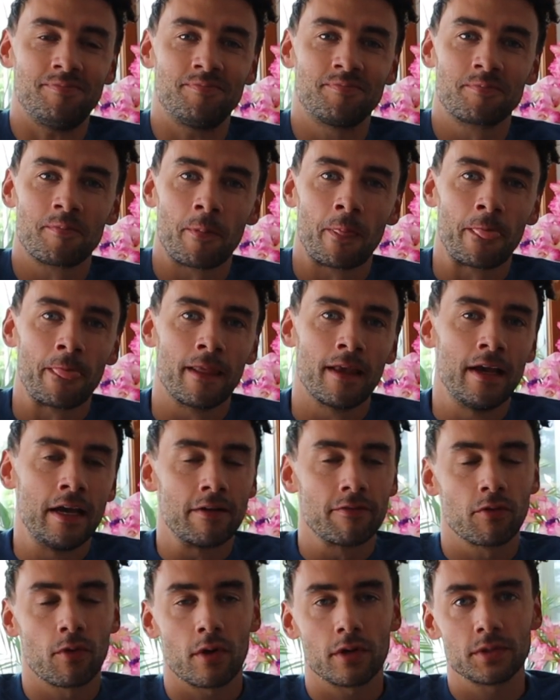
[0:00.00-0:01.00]

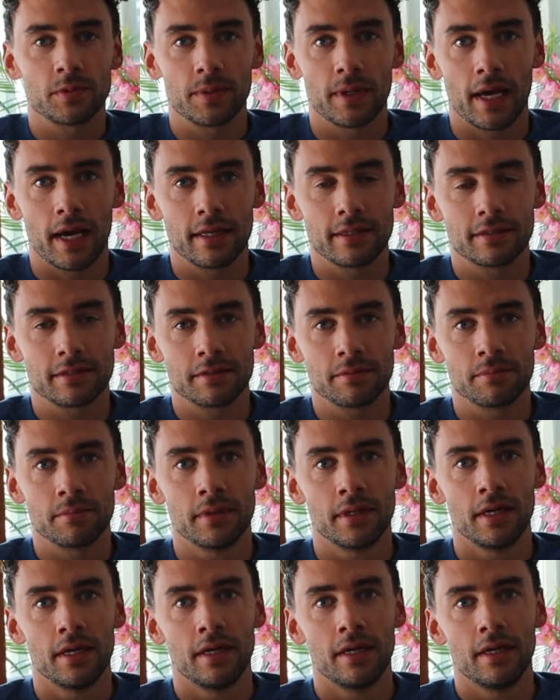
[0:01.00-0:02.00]
of course, we had
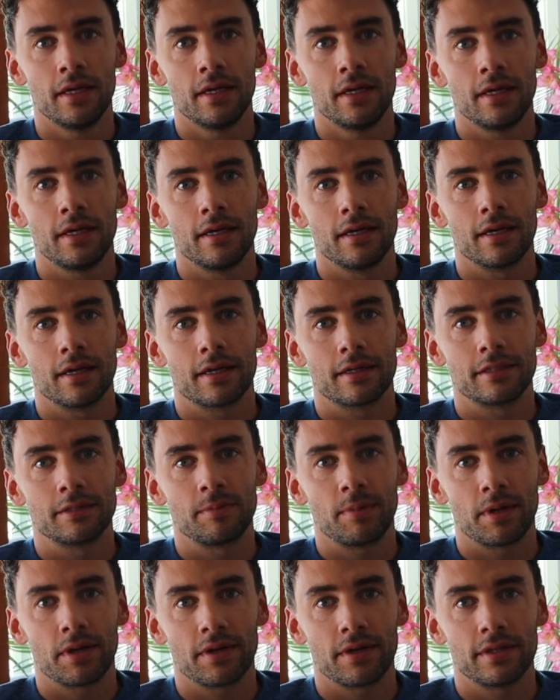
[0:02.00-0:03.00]
some
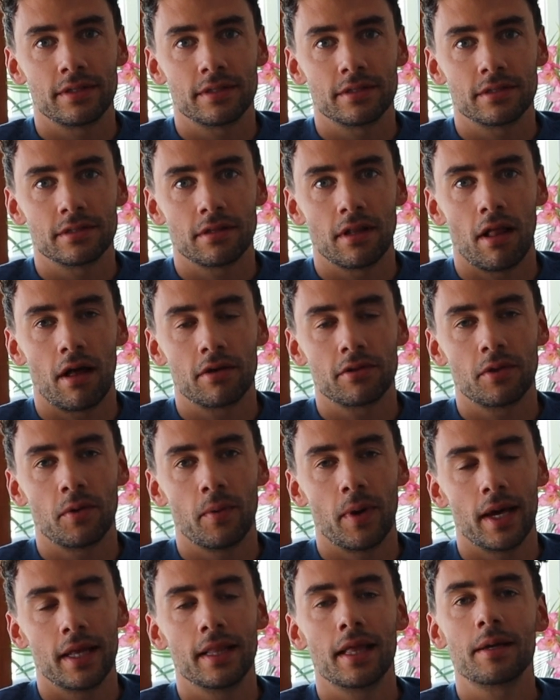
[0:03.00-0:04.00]
experiences along the
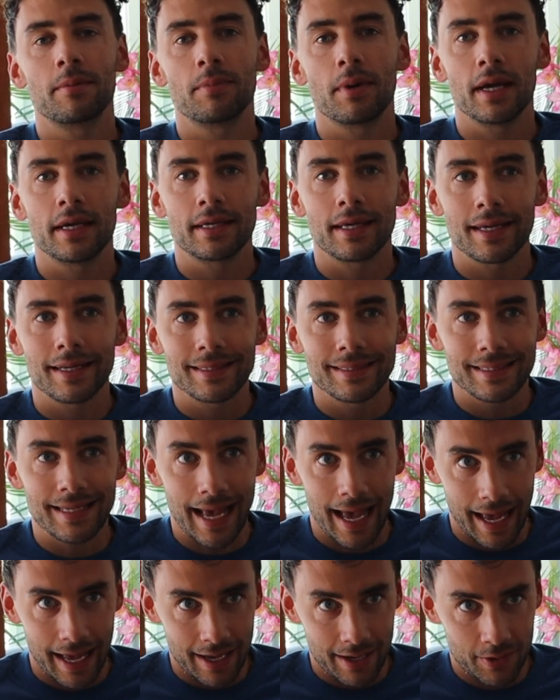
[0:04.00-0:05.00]
way, like breaking
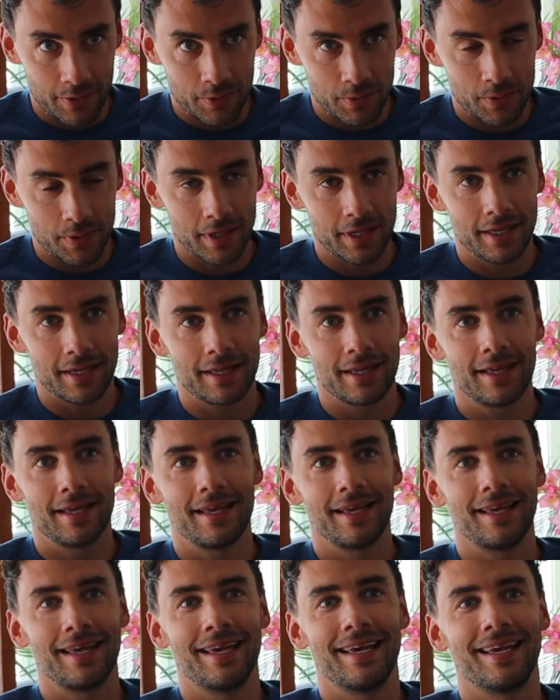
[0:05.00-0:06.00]
down.
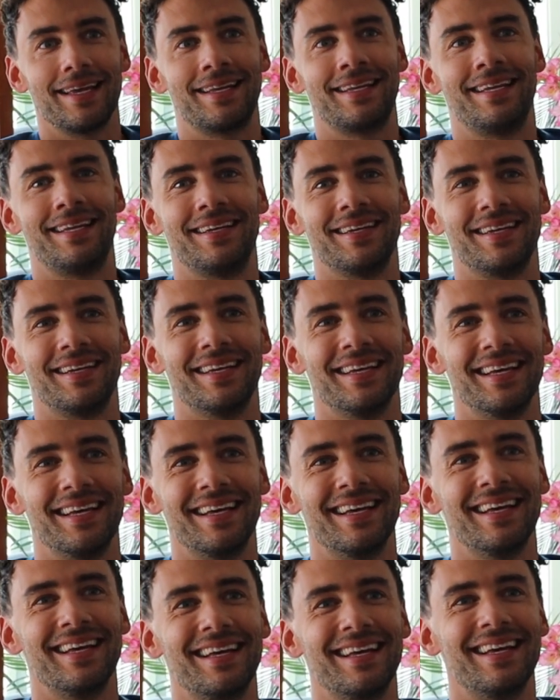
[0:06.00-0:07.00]
And, and